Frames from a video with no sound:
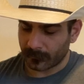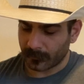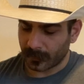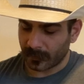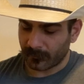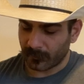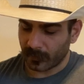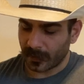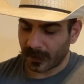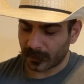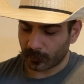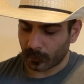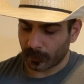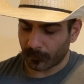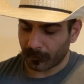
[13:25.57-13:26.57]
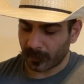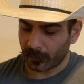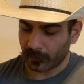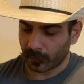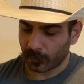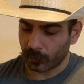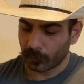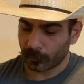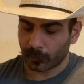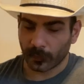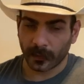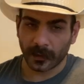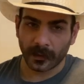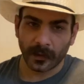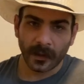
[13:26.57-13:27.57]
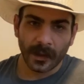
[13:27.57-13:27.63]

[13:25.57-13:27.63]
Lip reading: if you guys want a Piracuru print,